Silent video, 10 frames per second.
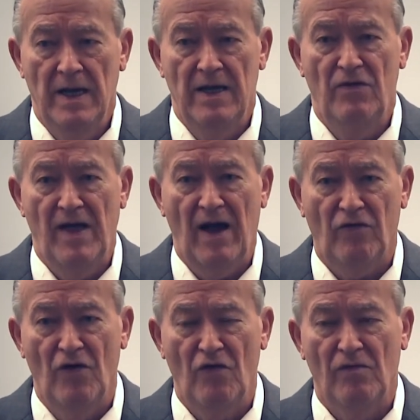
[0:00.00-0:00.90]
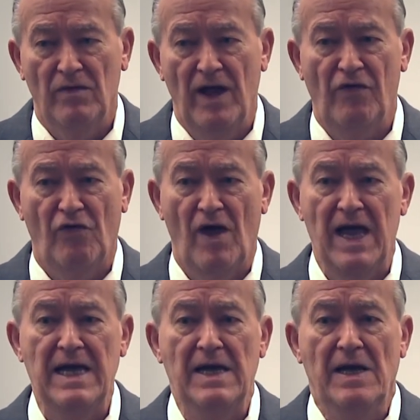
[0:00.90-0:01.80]
In Texas, let's
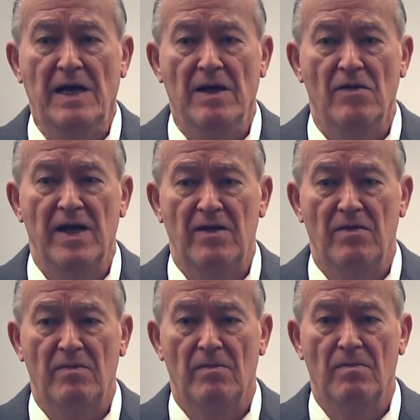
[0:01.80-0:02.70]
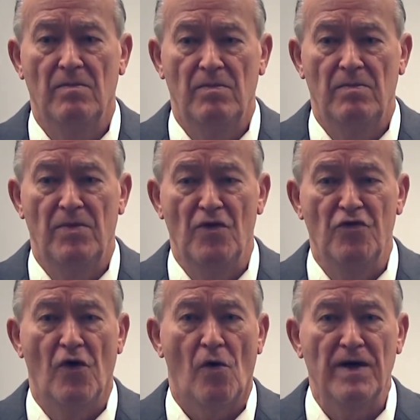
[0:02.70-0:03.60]
say that the
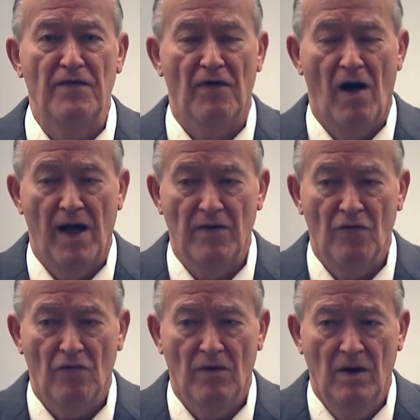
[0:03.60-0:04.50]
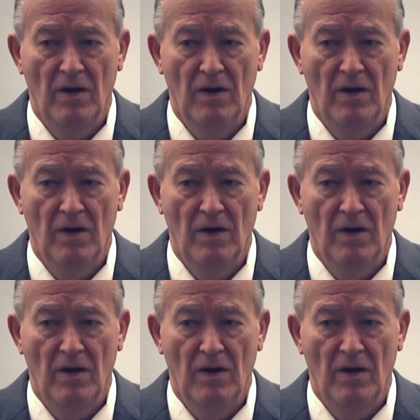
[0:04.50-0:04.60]
jury finds